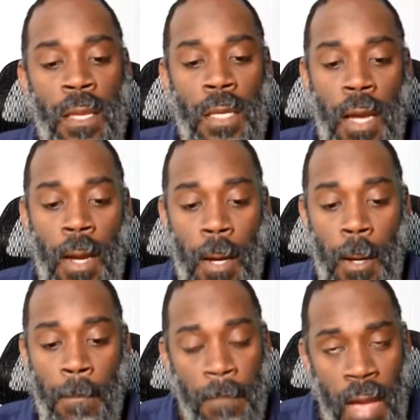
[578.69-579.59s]
I
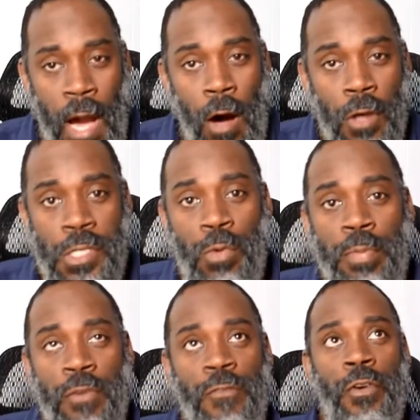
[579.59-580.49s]
also would
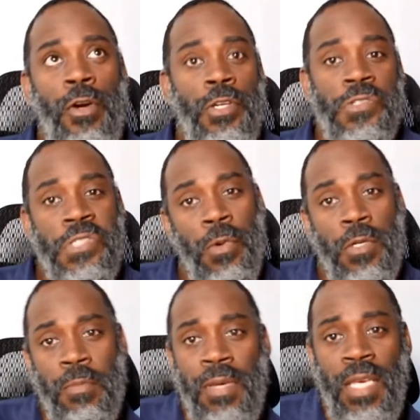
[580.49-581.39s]
prefer your zero
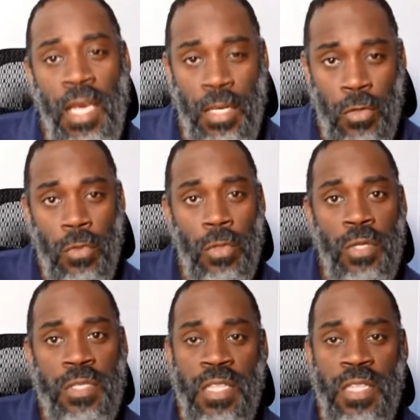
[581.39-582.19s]
to be indoors.